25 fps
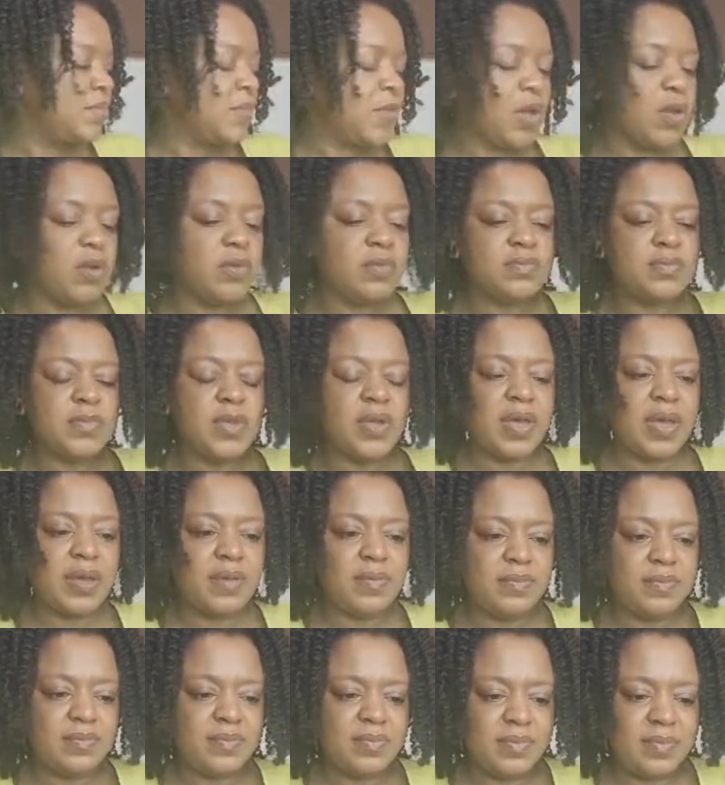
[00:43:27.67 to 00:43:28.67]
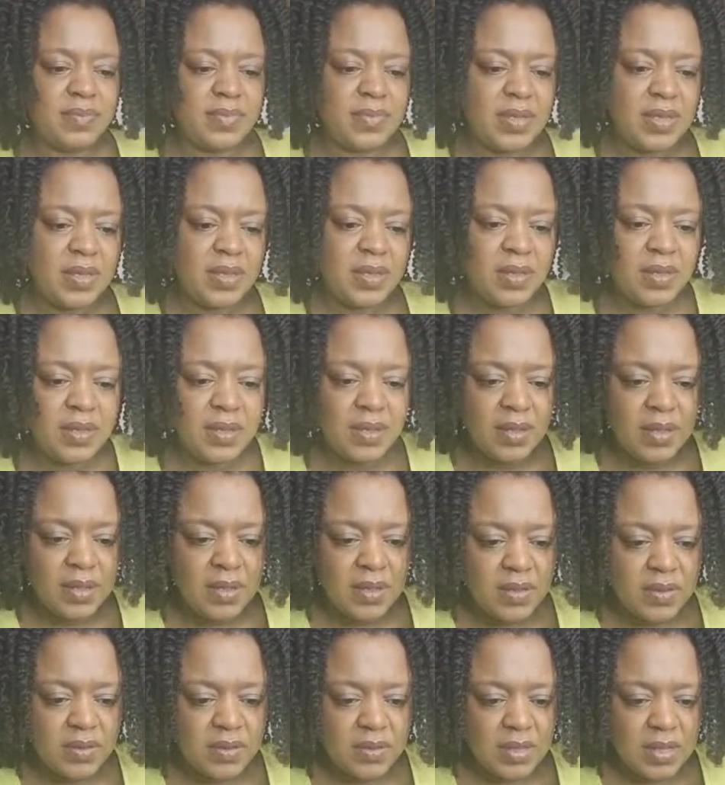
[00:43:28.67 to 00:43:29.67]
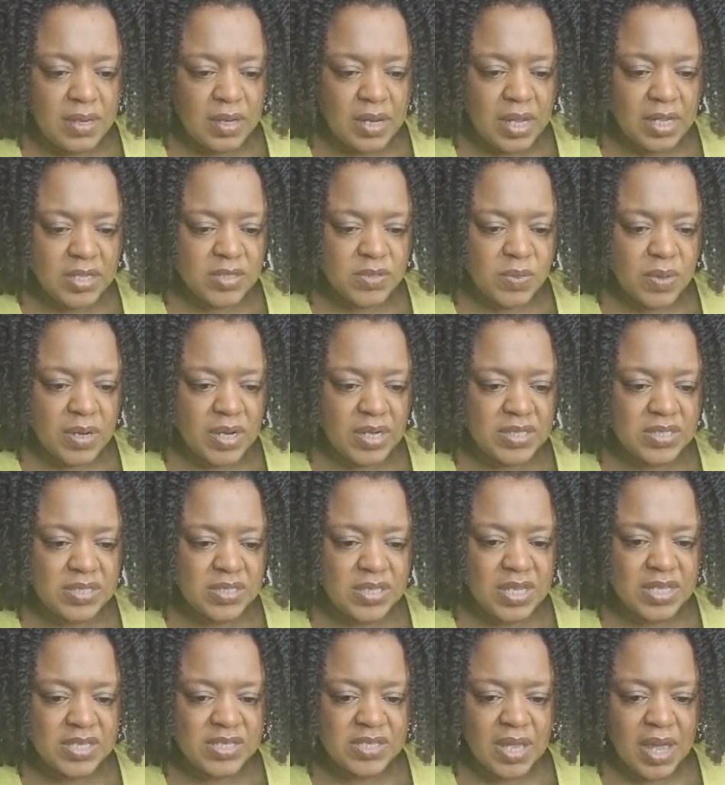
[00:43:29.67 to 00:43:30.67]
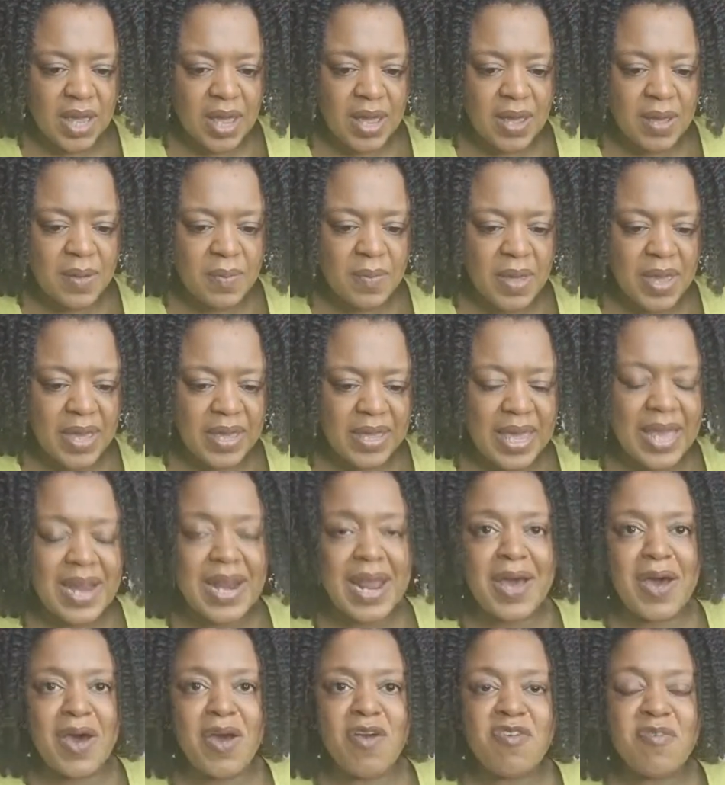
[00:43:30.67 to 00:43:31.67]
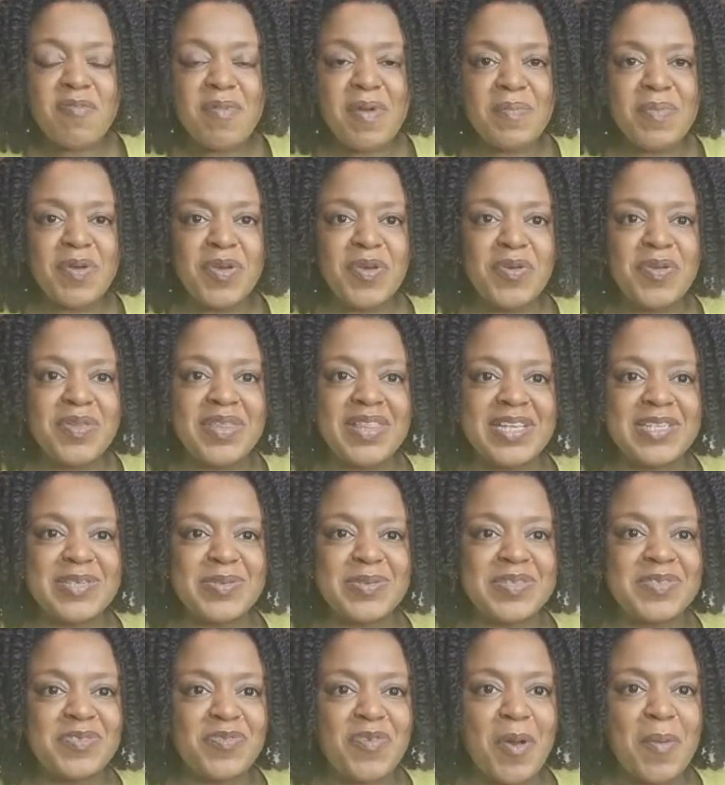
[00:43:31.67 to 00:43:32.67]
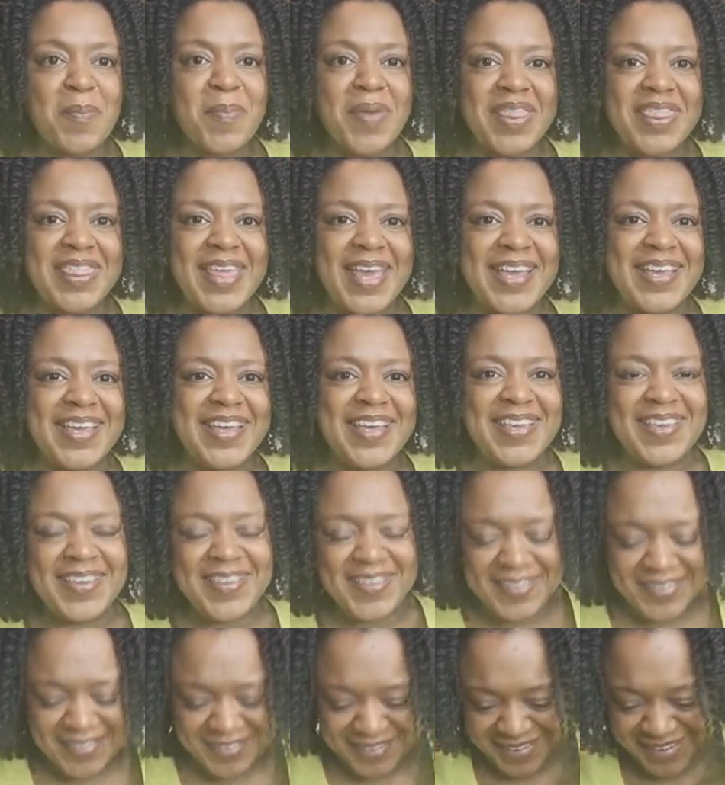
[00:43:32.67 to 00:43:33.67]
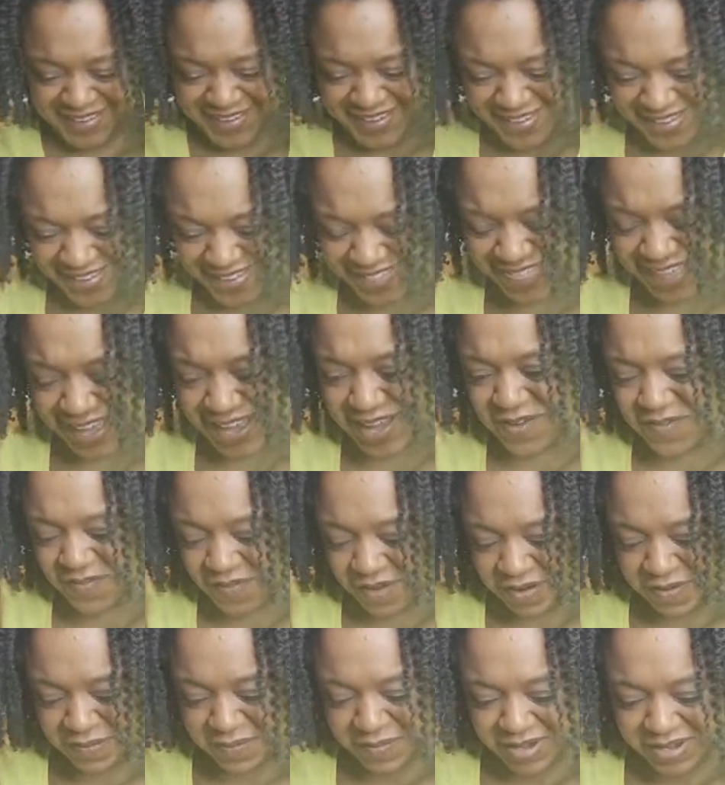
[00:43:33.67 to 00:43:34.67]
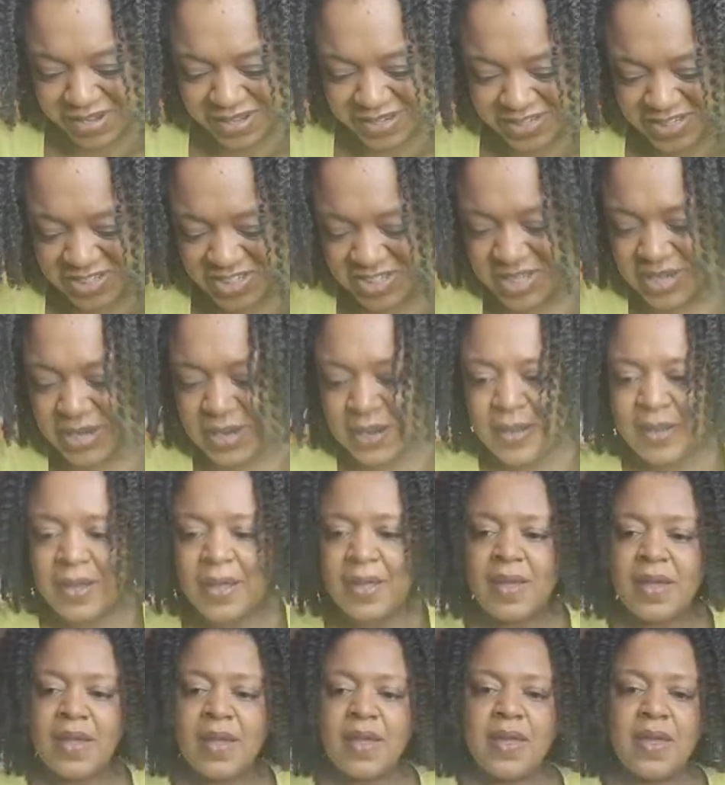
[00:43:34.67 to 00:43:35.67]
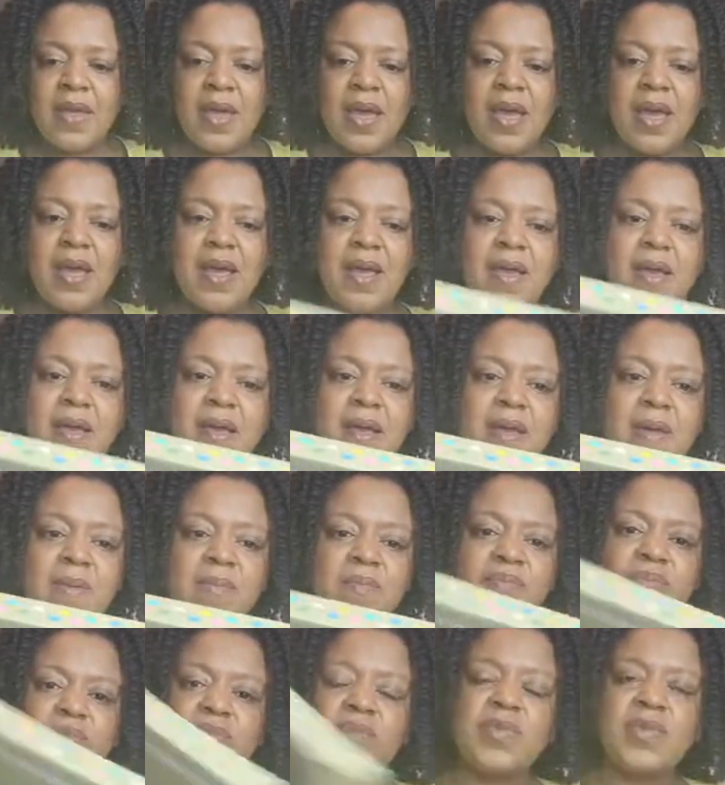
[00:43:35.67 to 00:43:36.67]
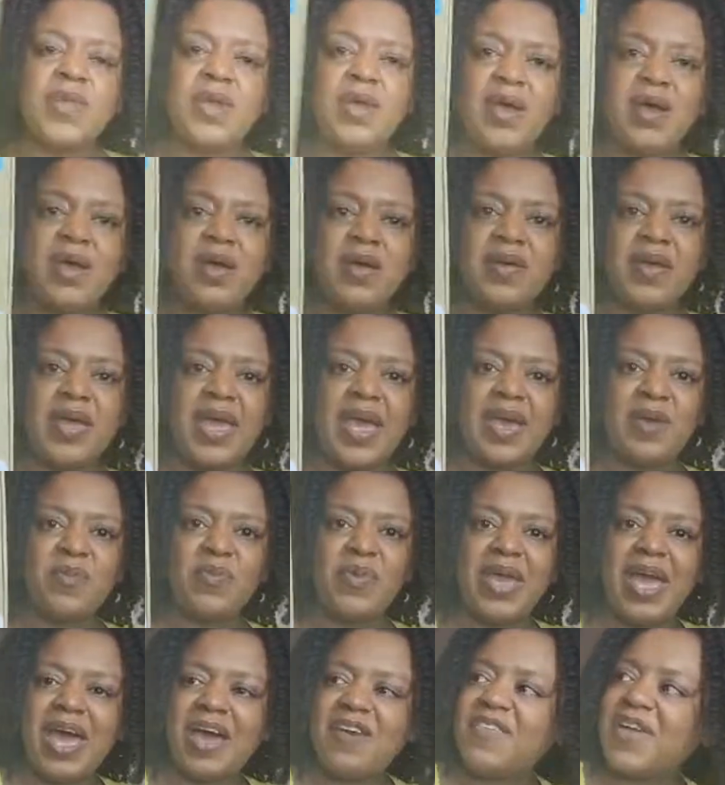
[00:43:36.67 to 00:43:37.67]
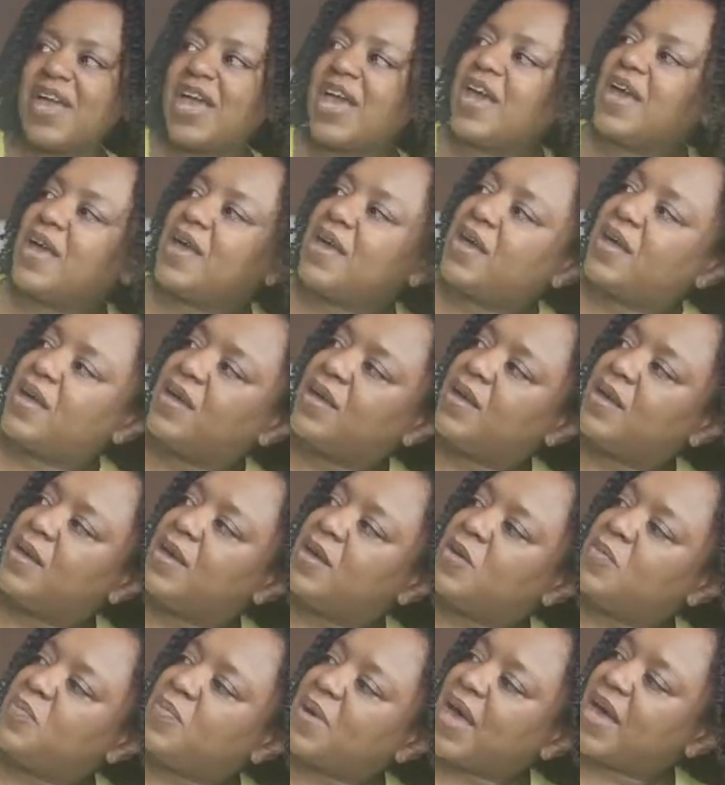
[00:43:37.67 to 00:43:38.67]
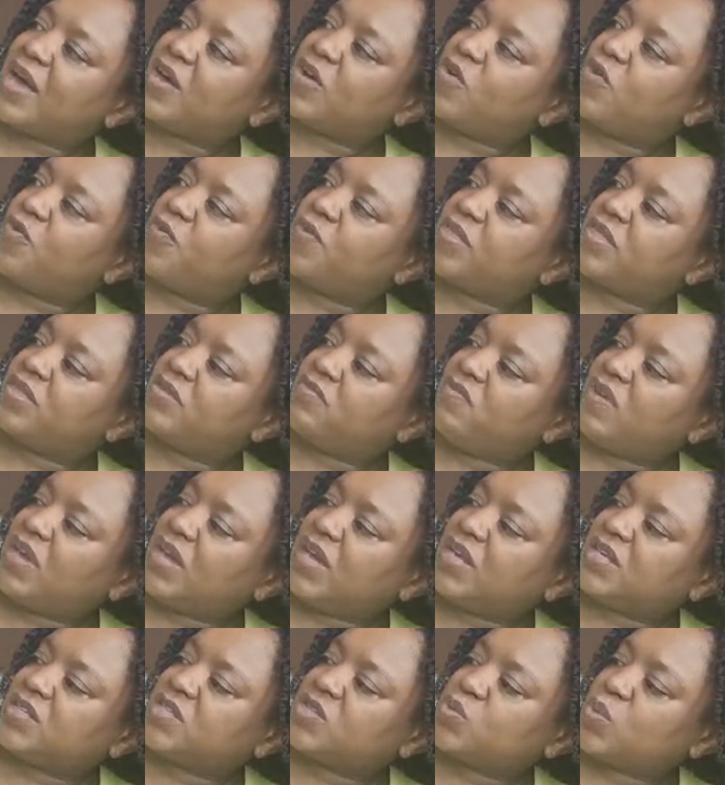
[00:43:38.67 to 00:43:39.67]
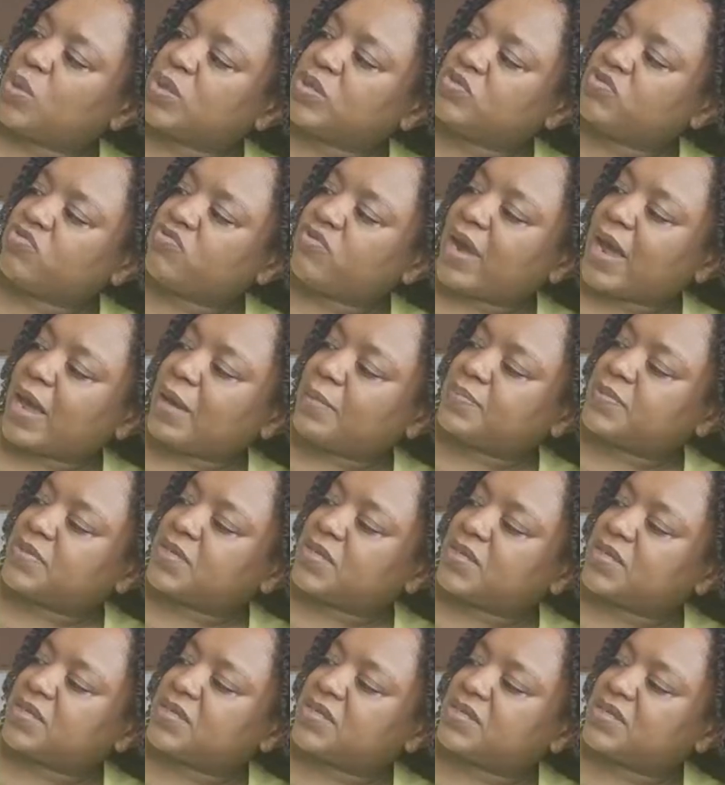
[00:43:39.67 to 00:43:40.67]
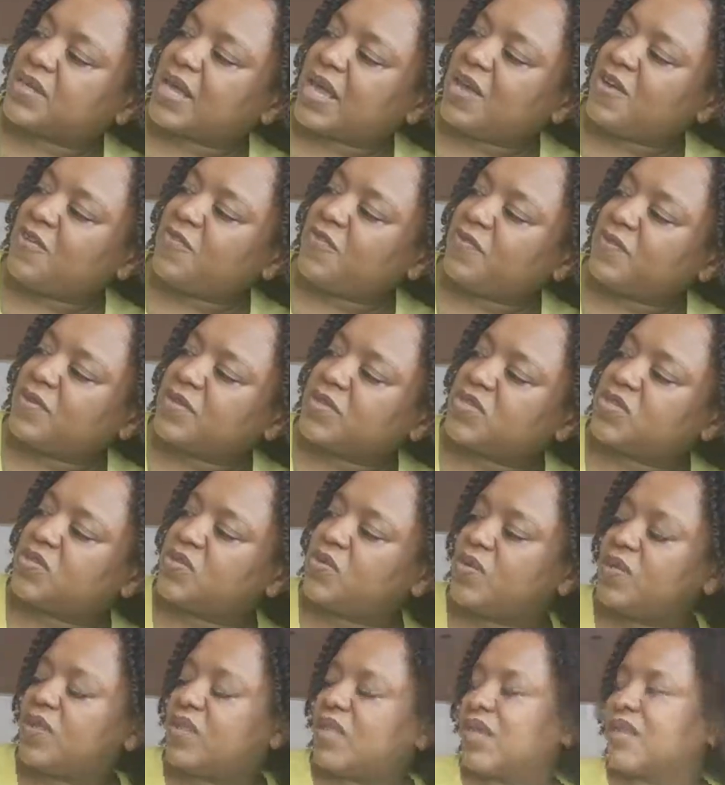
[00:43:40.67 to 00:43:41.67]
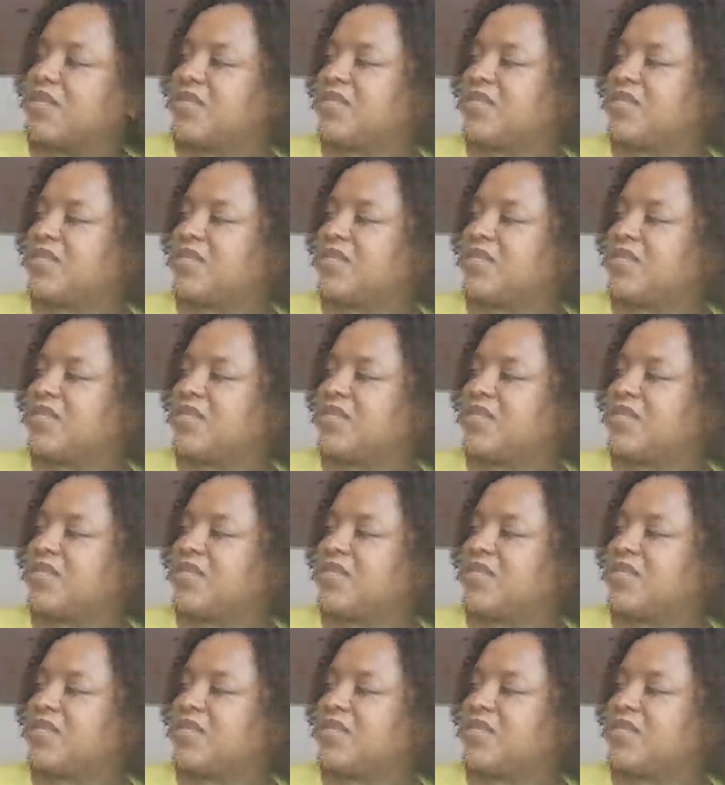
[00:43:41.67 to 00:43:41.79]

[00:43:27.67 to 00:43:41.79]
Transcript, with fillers: Oh, okay. The next one is this. Um, again, I can't remember who this was from, but thank you. Thank you very much. Um, oh, okay, we have a pack of three swaddle wraps, safe, soothing